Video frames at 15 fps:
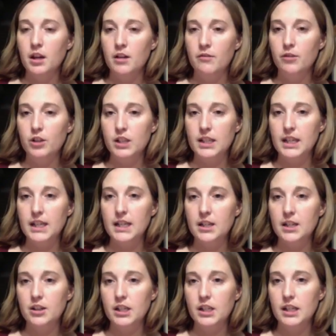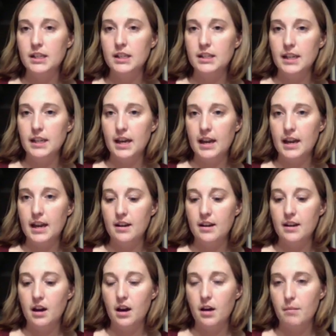for skin irritants, and
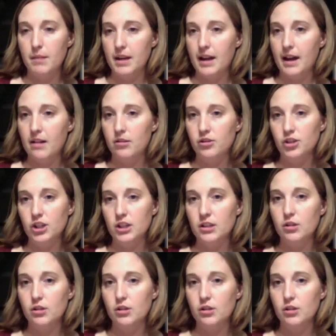allergies.